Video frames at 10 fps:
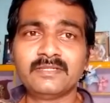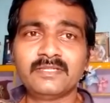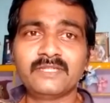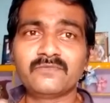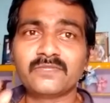
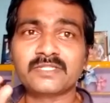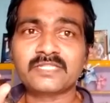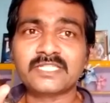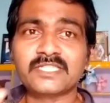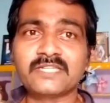It was
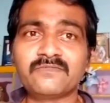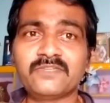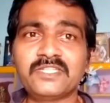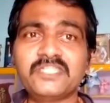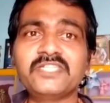such a
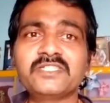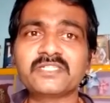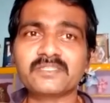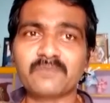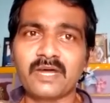
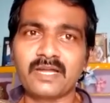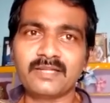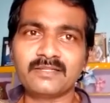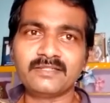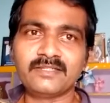fictitious smile.
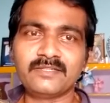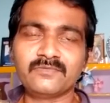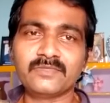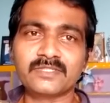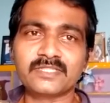It
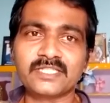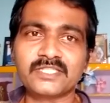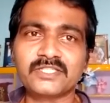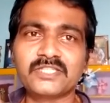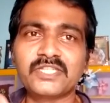was such a
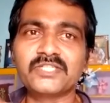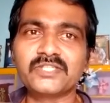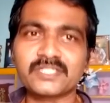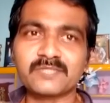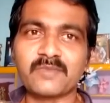
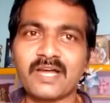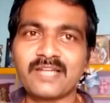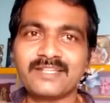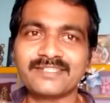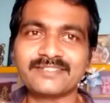dangerous smile.
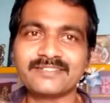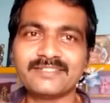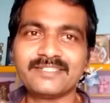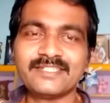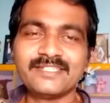
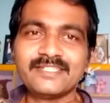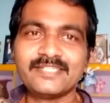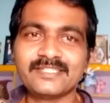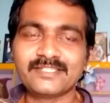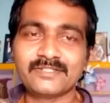
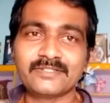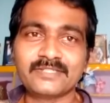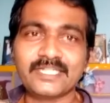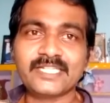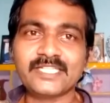So
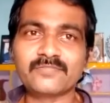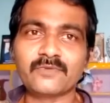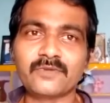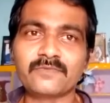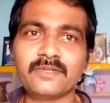that is
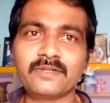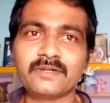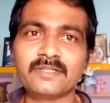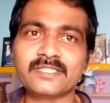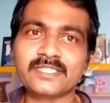what we call
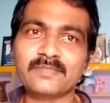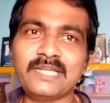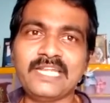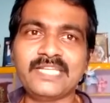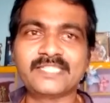a
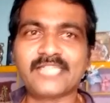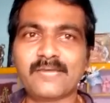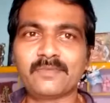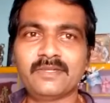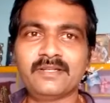simile
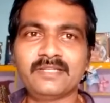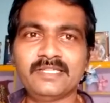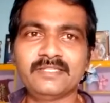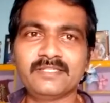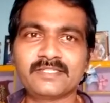example
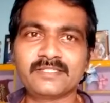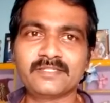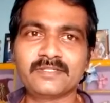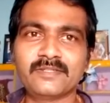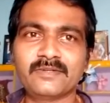in this
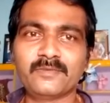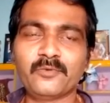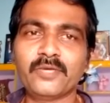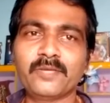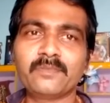
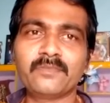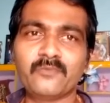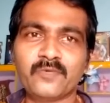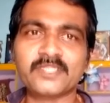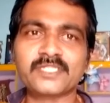poem
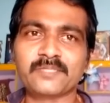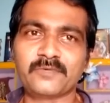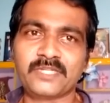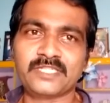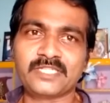Once Upon
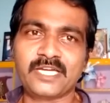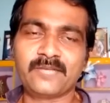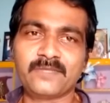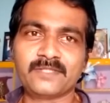a Time.